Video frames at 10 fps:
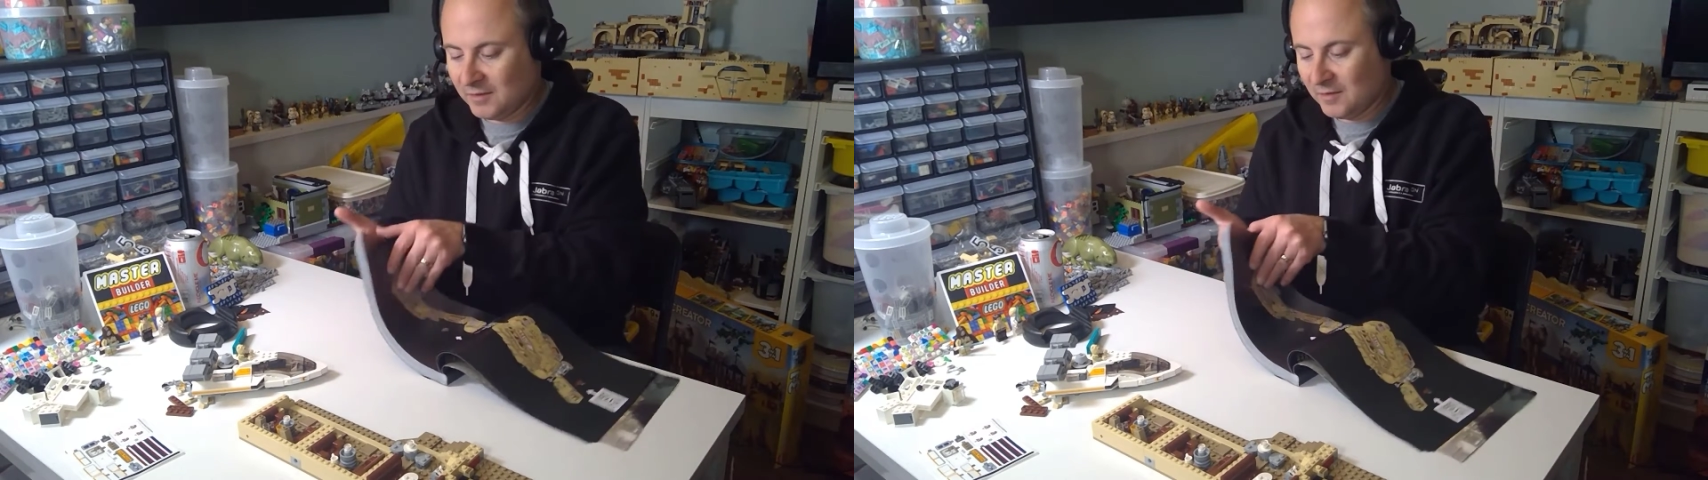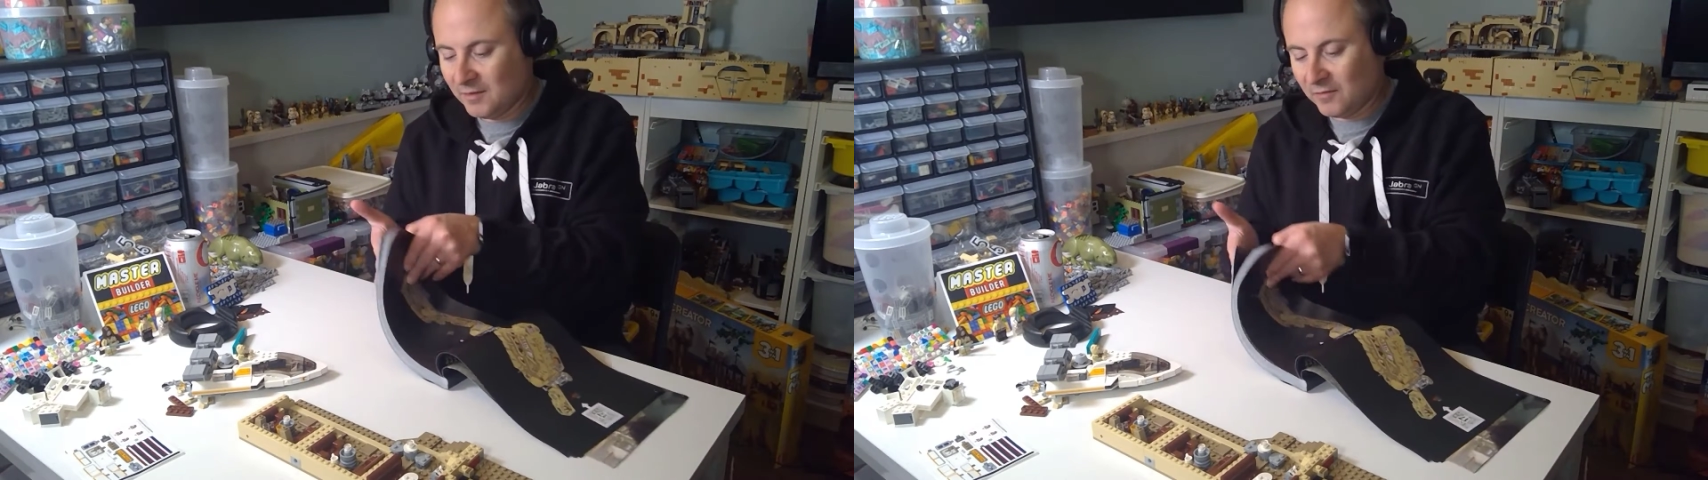
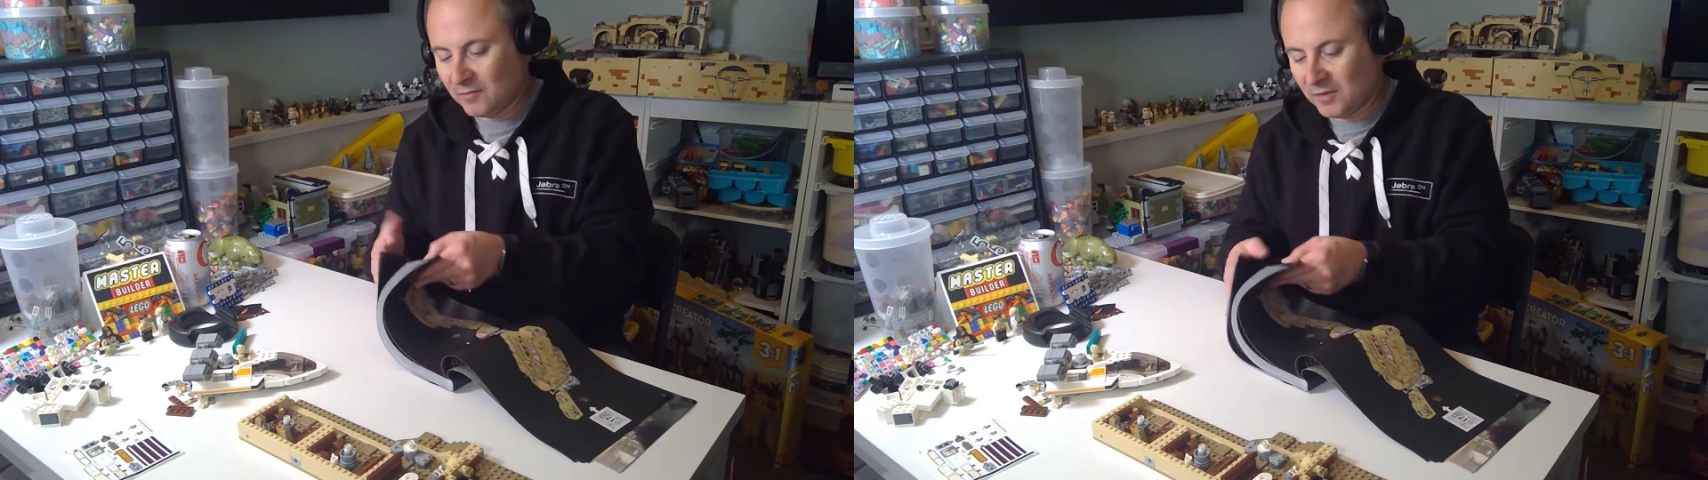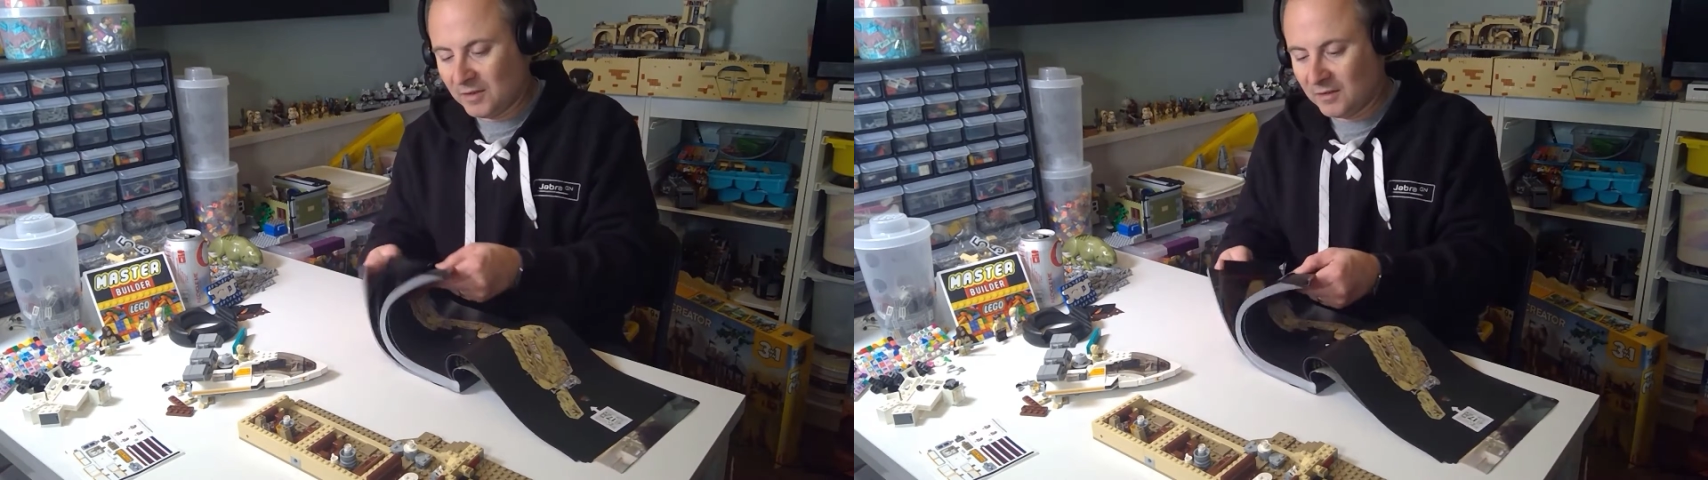of
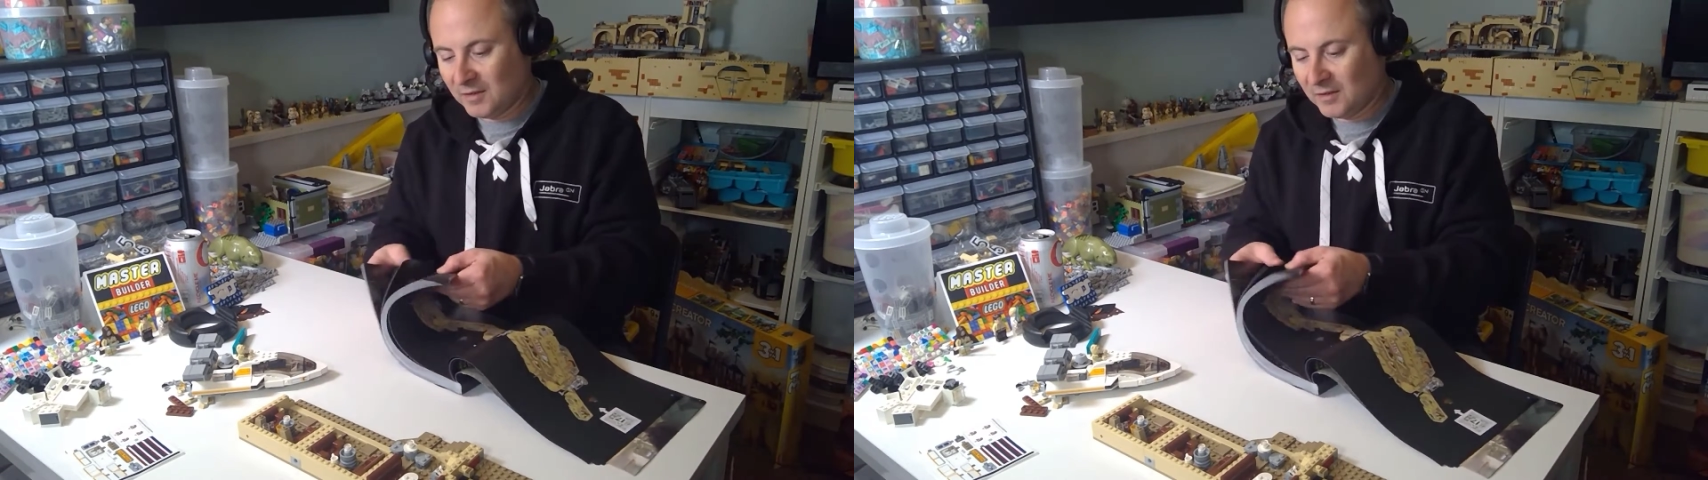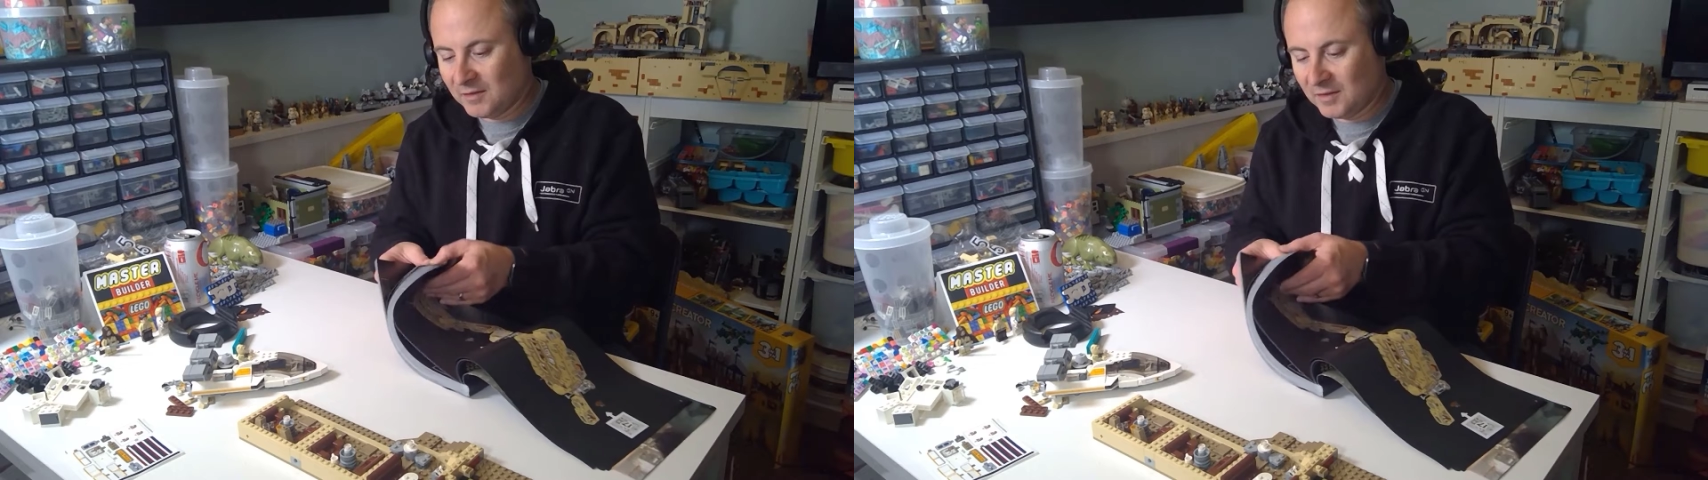great
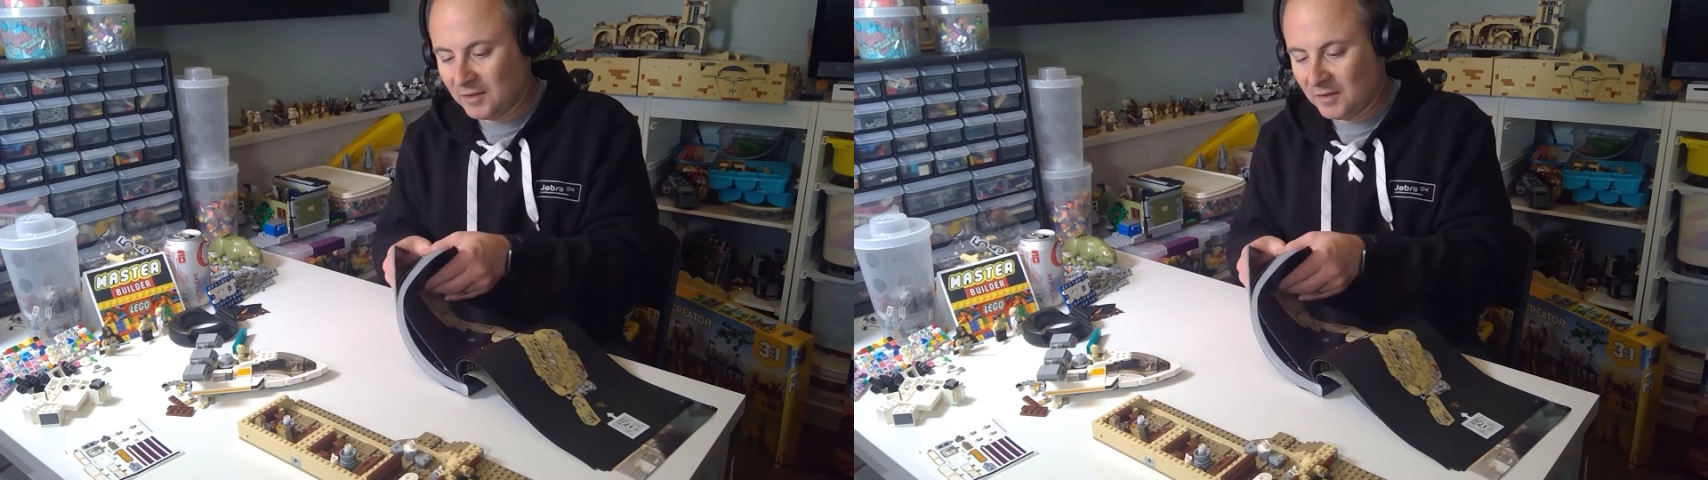things.